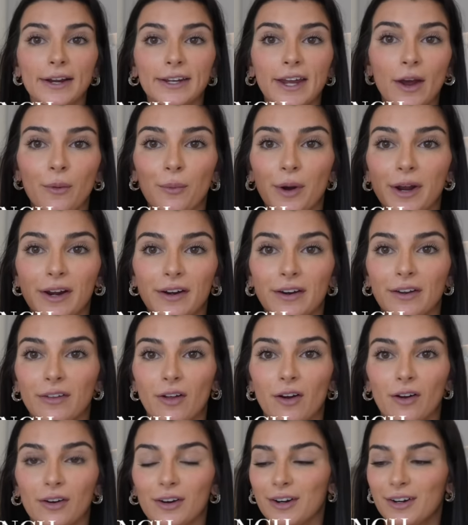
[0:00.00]
I, can't wait any
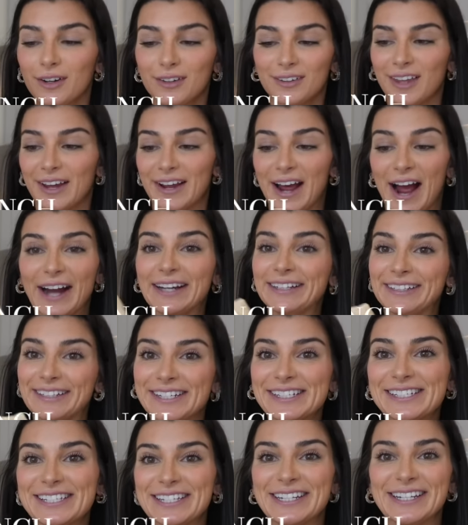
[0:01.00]
longer. Like I
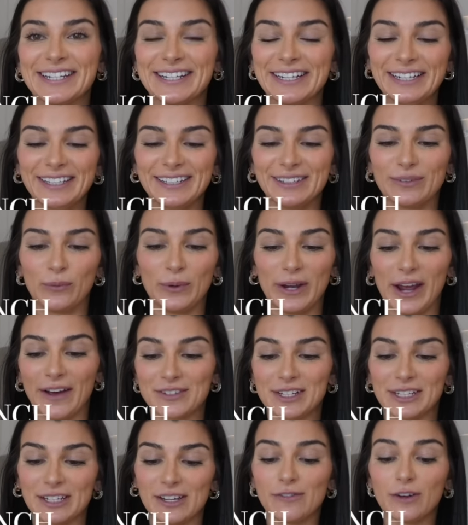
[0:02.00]
need to eat. We have
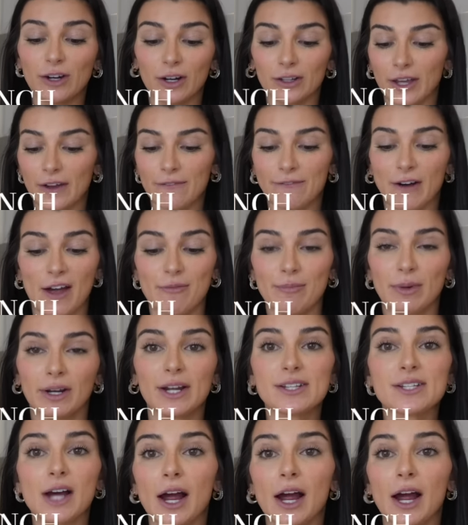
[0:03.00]
to leave here in like five minutes.